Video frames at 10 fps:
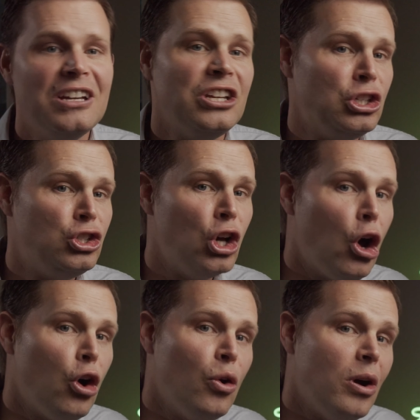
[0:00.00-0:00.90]
Now,
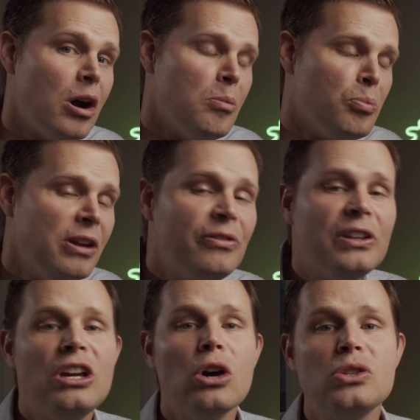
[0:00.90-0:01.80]
Joe briefly
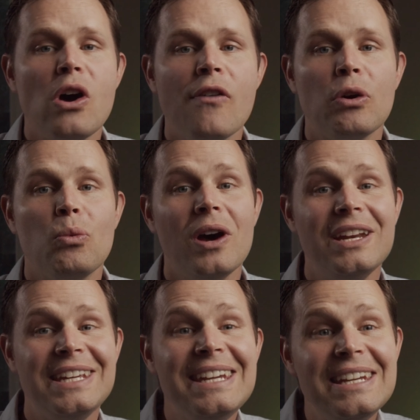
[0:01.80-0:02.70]
goes over what
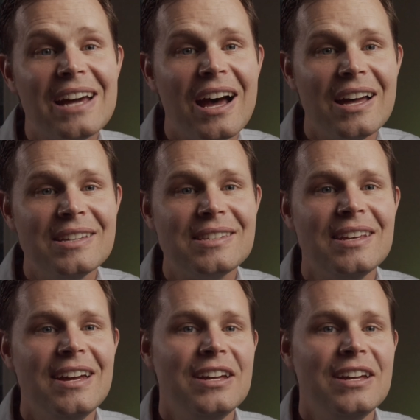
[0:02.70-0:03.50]
he does